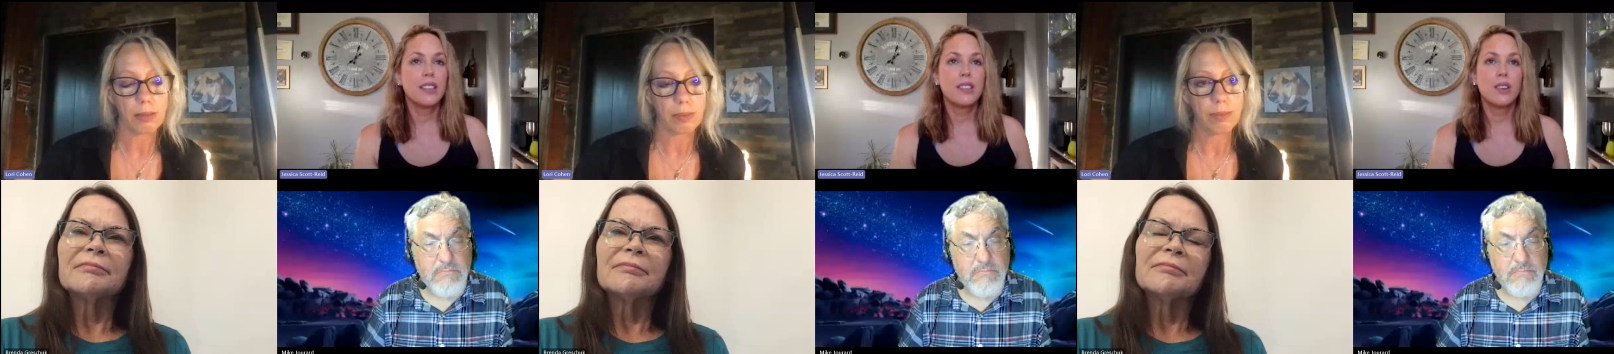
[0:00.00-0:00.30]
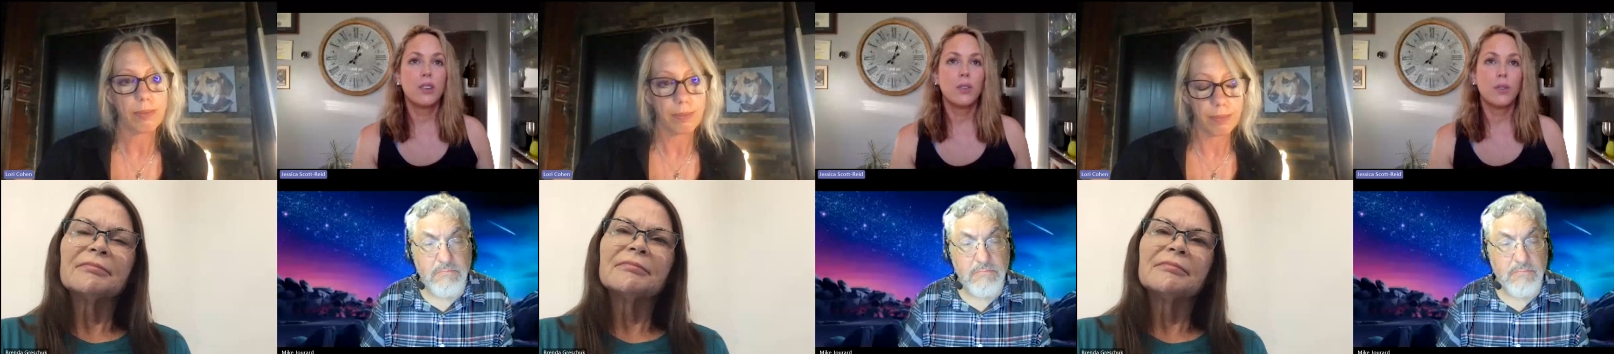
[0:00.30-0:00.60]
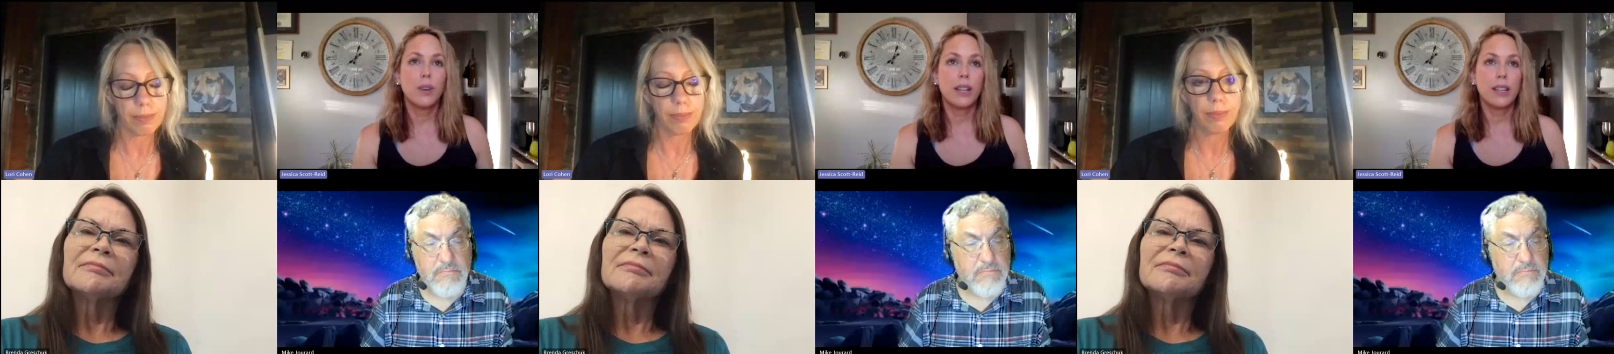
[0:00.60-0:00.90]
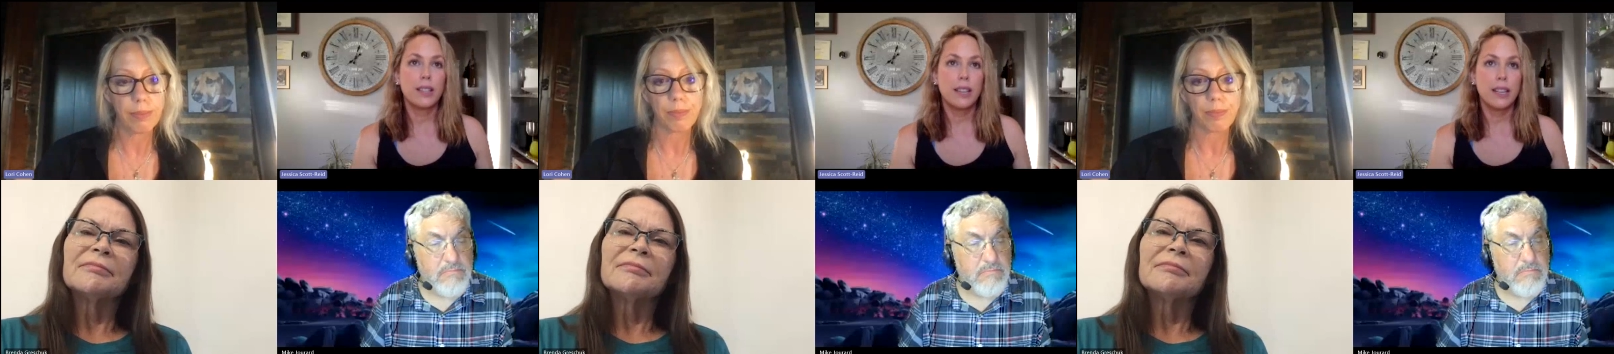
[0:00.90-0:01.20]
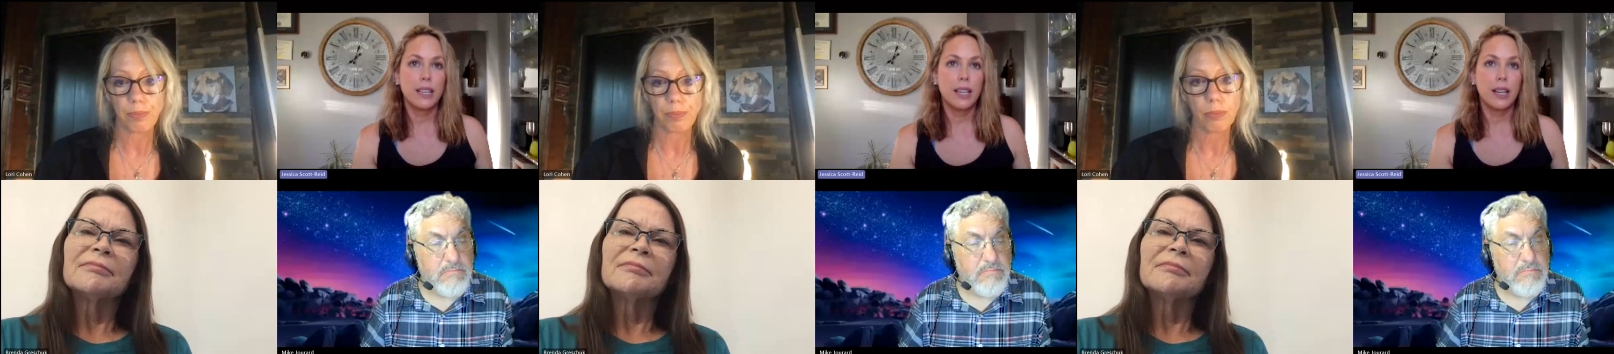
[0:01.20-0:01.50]
Speaker 1: think it's so great
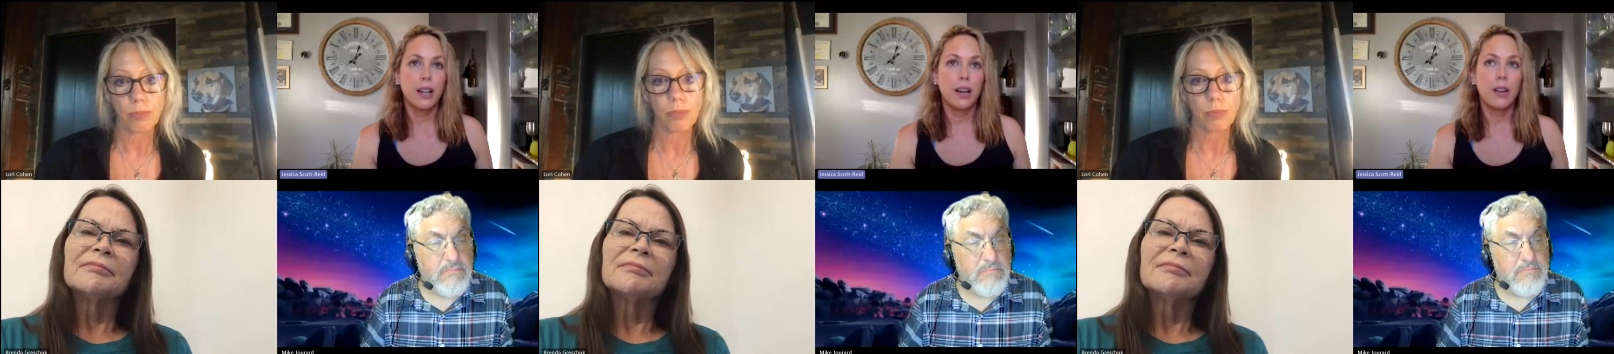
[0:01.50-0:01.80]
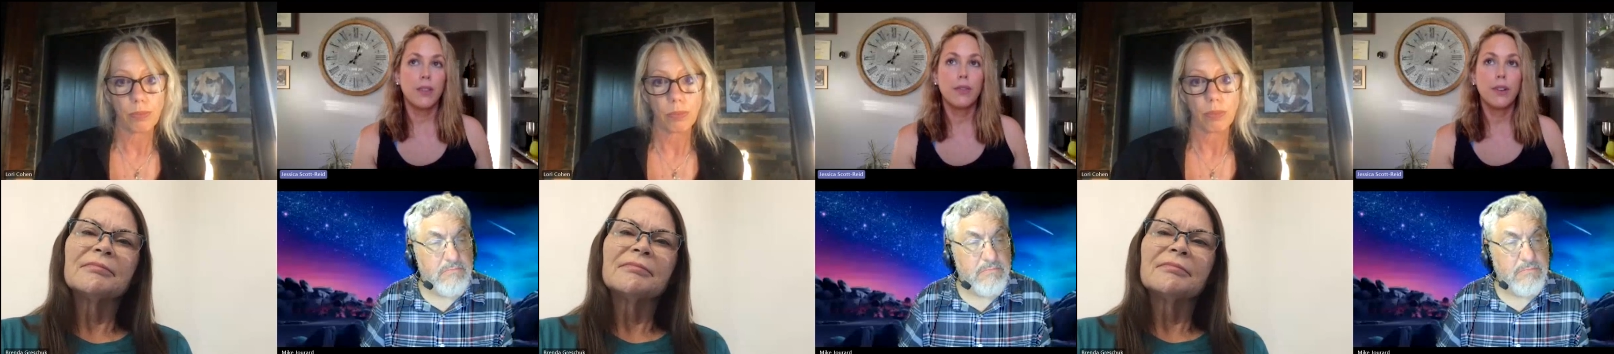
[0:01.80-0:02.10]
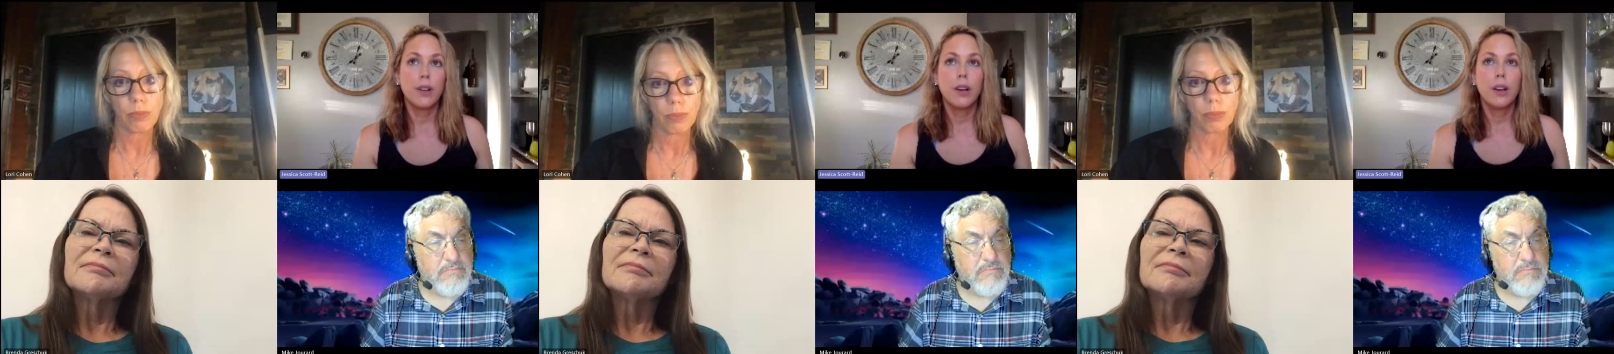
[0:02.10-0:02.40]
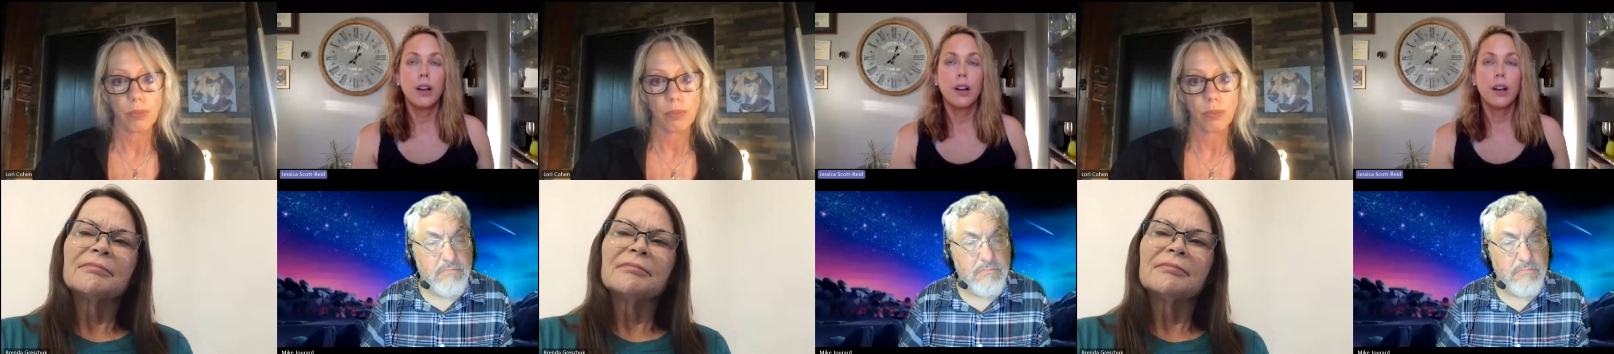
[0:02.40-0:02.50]
this idea of